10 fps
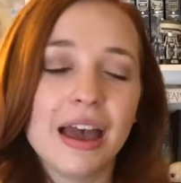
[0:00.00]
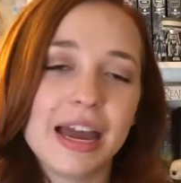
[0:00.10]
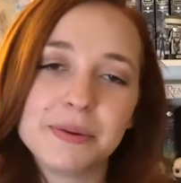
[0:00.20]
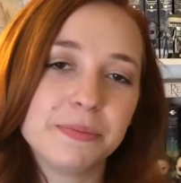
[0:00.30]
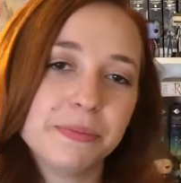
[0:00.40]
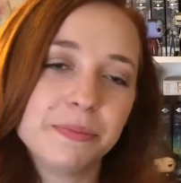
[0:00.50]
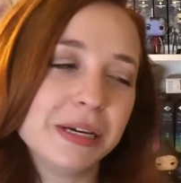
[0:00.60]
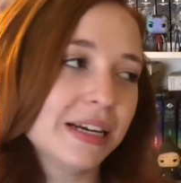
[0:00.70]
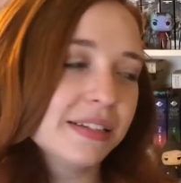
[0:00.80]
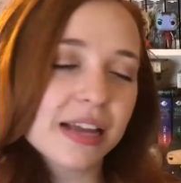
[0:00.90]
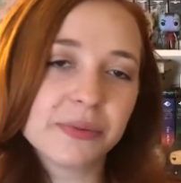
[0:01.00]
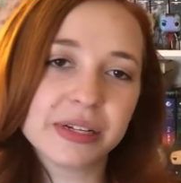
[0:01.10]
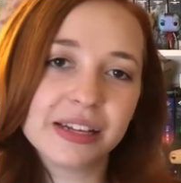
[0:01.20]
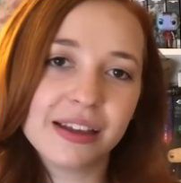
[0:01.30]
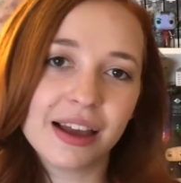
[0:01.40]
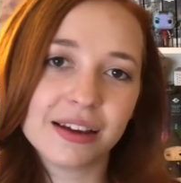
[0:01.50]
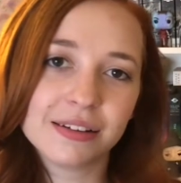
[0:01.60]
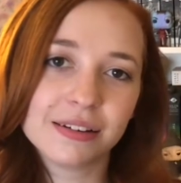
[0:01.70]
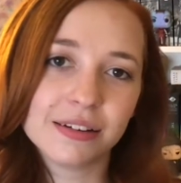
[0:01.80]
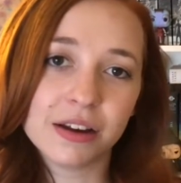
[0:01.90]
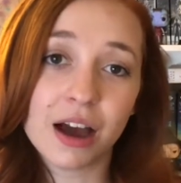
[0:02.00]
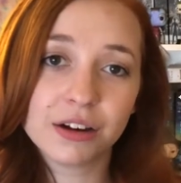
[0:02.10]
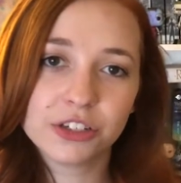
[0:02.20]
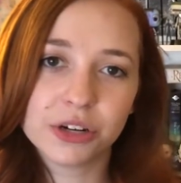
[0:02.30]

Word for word: And because I really can't not